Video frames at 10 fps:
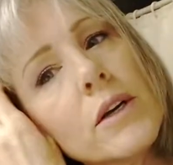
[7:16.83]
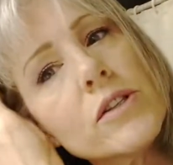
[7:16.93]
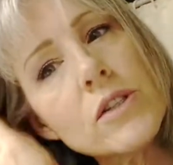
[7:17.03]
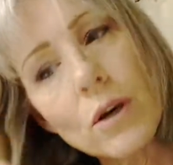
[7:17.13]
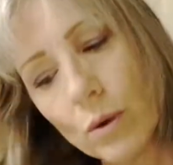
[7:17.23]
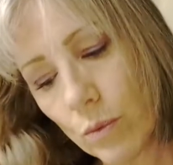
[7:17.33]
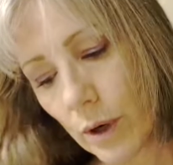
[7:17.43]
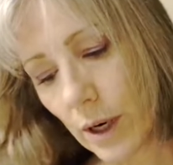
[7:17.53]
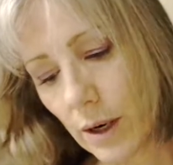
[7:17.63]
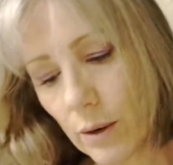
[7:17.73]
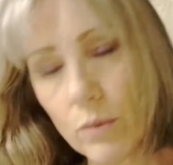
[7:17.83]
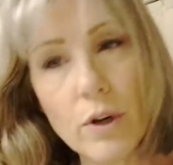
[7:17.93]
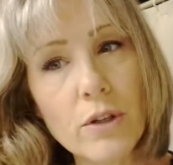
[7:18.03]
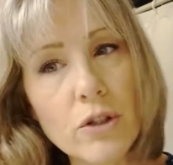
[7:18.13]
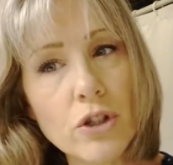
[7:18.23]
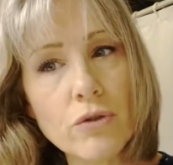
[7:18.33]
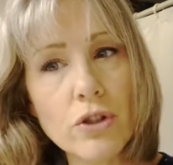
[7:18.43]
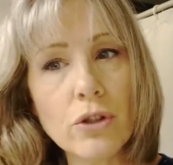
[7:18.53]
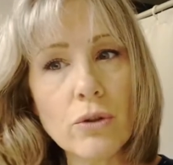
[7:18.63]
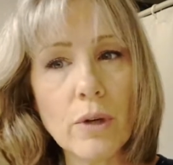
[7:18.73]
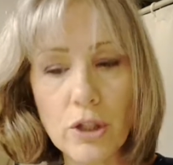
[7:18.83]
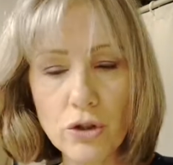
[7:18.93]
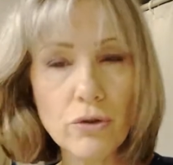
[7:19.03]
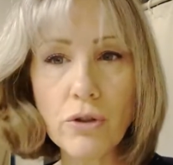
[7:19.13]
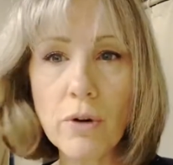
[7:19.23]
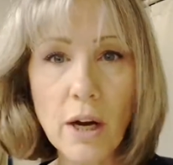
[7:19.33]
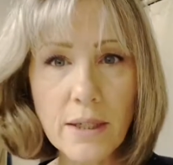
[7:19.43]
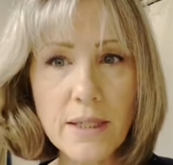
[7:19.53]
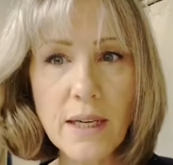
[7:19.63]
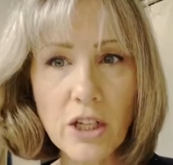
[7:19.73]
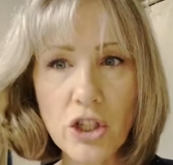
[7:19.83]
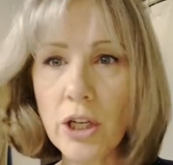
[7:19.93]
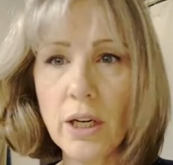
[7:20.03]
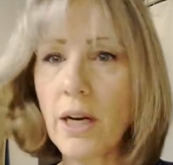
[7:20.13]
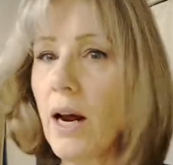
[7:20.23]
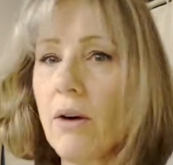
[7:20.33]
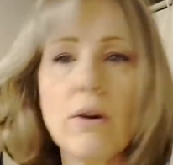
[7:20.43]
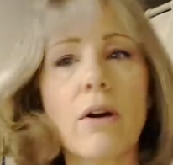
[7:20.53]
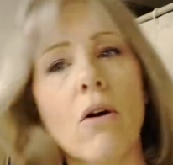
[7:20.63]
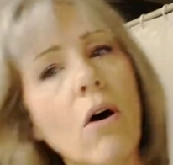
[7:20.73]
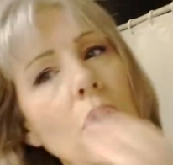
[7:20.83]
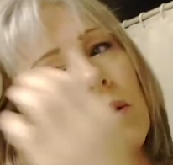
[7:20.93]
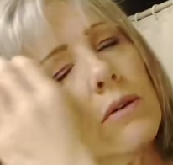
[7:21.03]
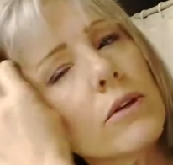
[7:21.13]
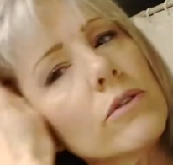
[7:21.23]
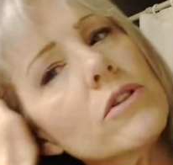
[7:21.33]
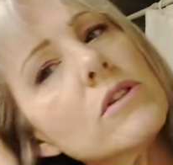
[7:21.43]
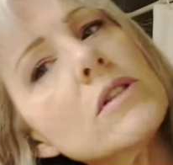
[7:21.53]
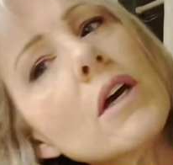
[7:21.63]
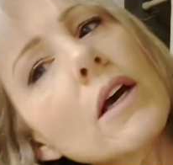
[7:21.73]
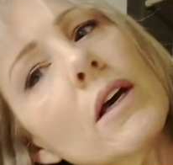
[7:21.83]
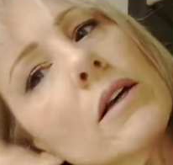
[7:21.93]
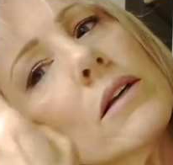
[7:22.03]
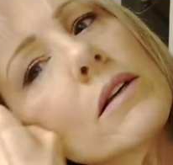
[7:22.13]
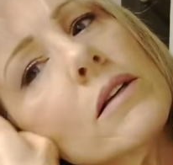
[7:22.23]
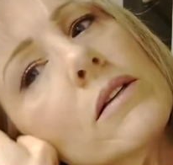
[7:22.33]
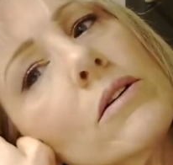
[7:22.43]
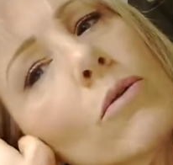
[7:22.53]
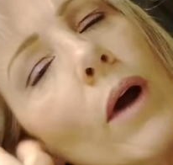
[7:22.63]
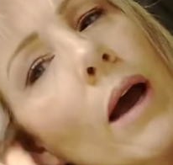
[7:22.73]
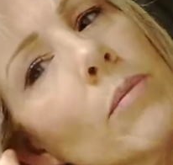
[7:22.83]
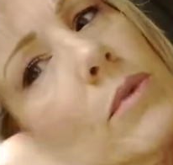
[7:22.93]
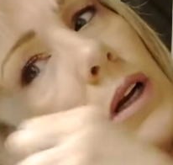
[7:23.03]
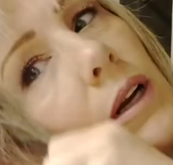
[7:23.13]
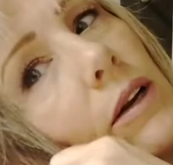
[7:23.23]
so what I what you do is you do not section it out at all. You just grab an